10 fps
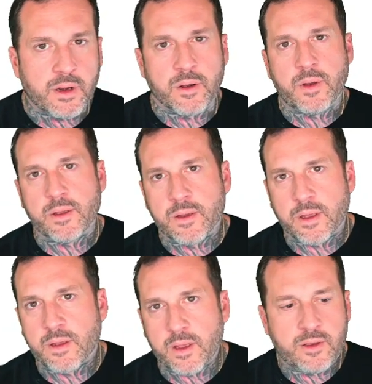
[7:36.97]
you know, I,
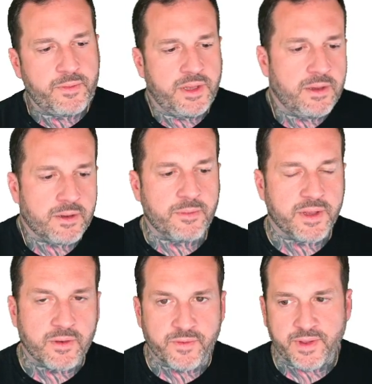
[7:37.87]
I, I could be could
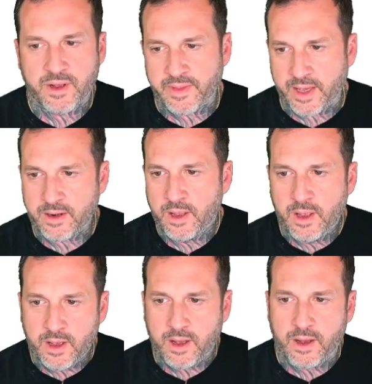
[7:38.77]
be goofy on that.
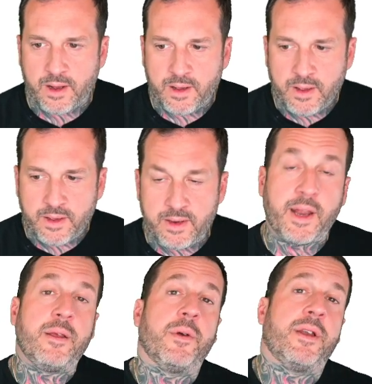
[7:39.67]
Uh, in
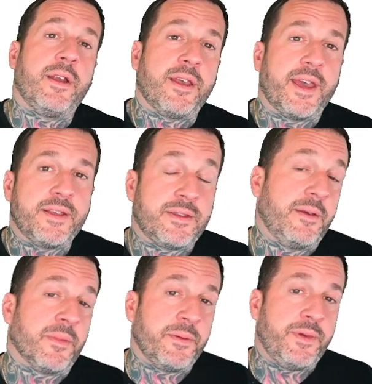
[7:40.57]
any in any case,
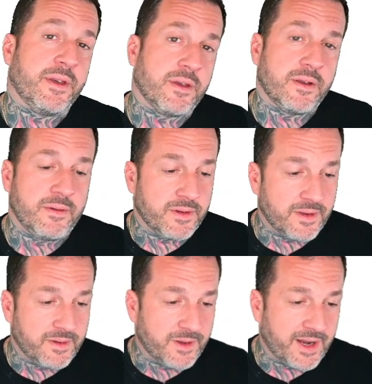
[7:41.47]
it might be a good
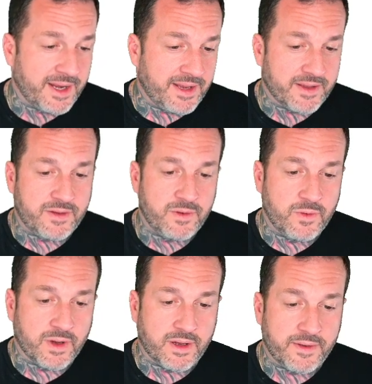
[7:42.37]
good good idea
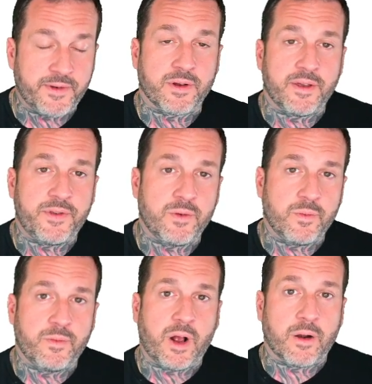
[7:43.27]
to uh, if you're if
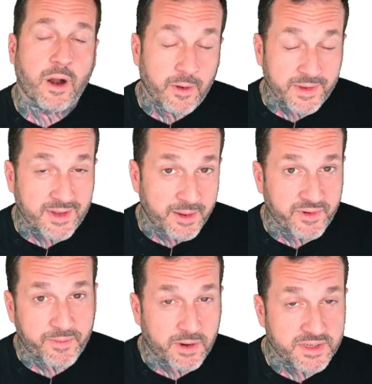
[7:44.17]
you are, are the
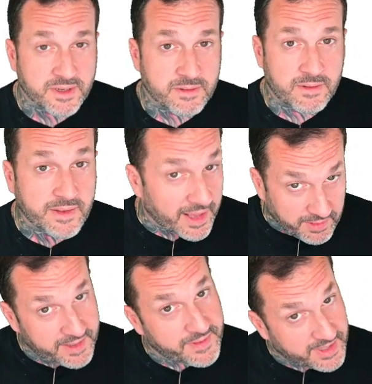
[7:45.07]
type of person, and I
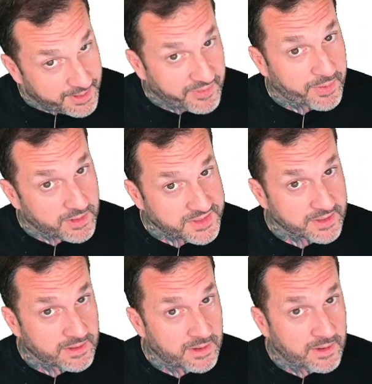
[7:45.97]
like the type of
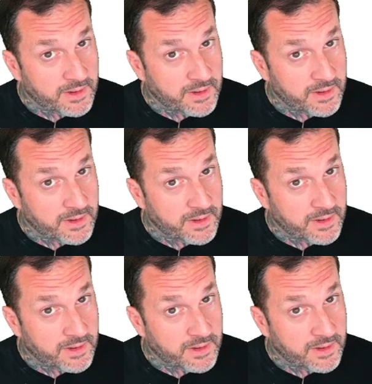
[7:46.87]
person